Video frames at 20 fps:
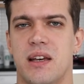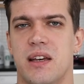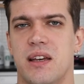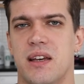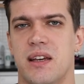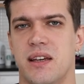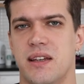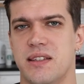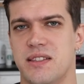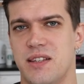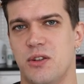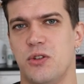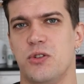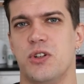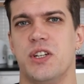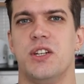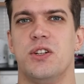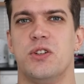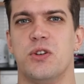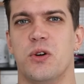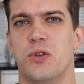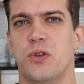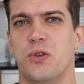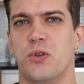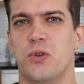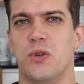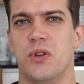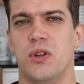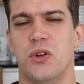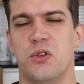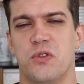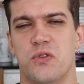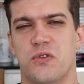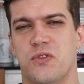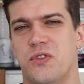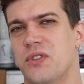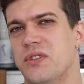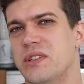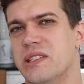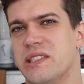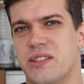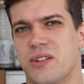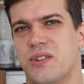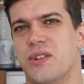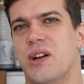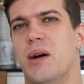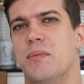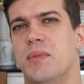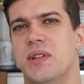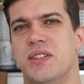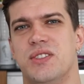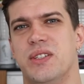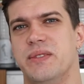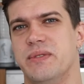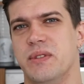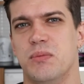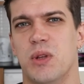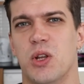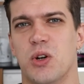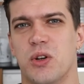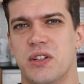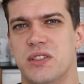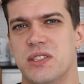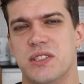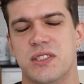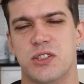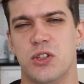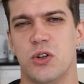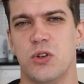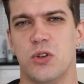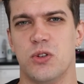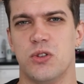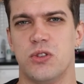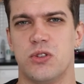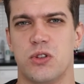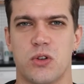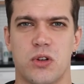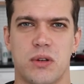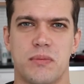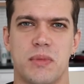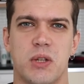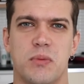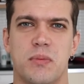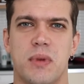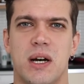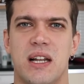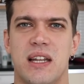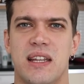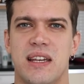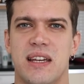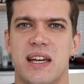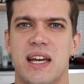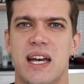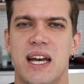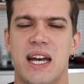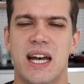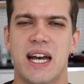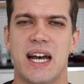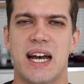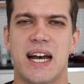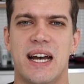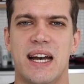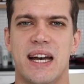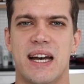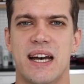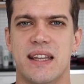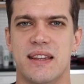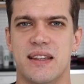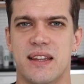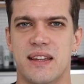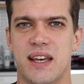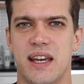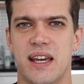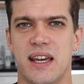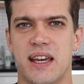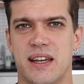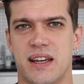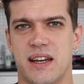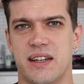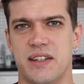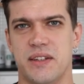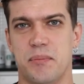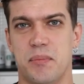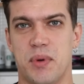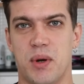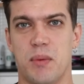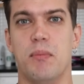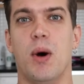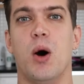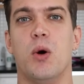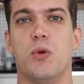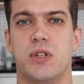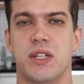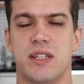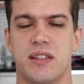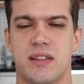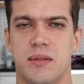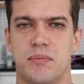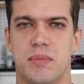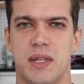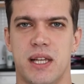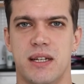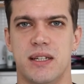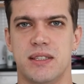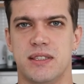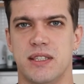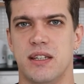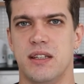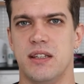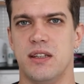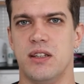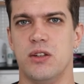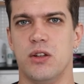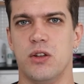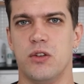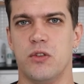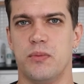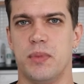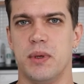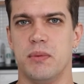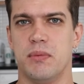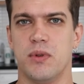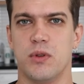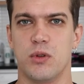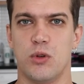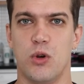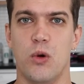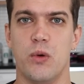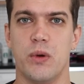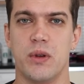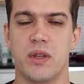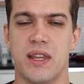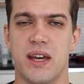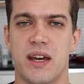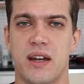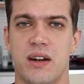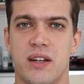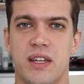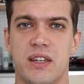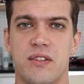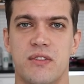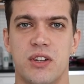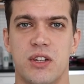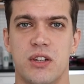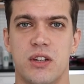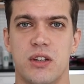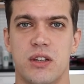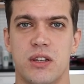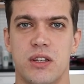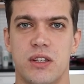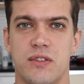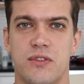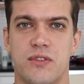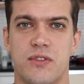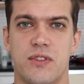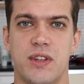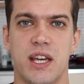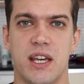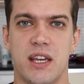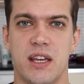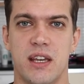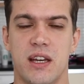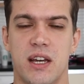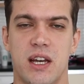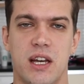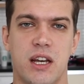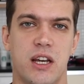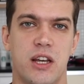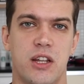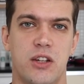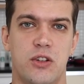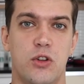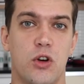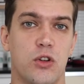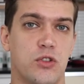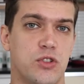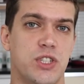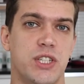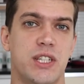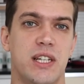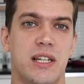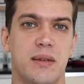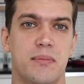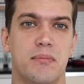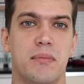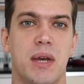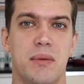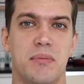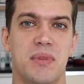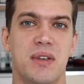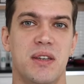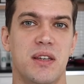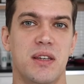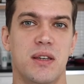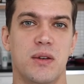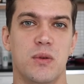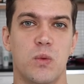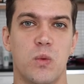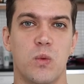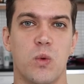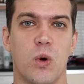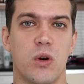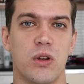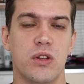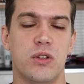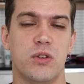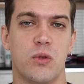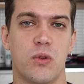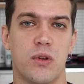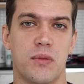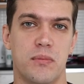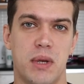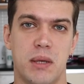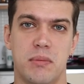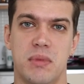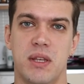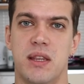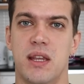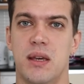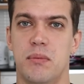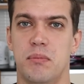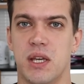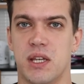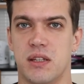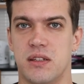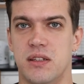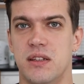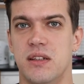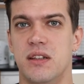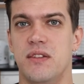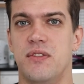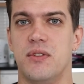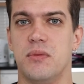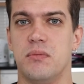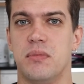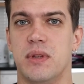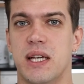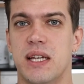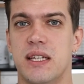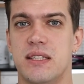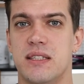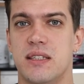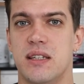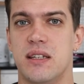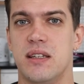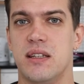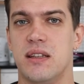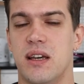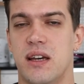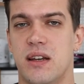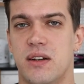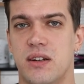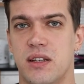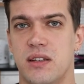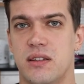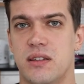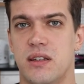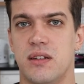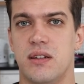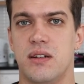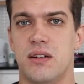As I already told you, a lot of Instagram and travel bloggers talk about Bali, and they kind of promoting the place, and a lot of people going there even if they not really maybe want, or maybe they picked a different place in their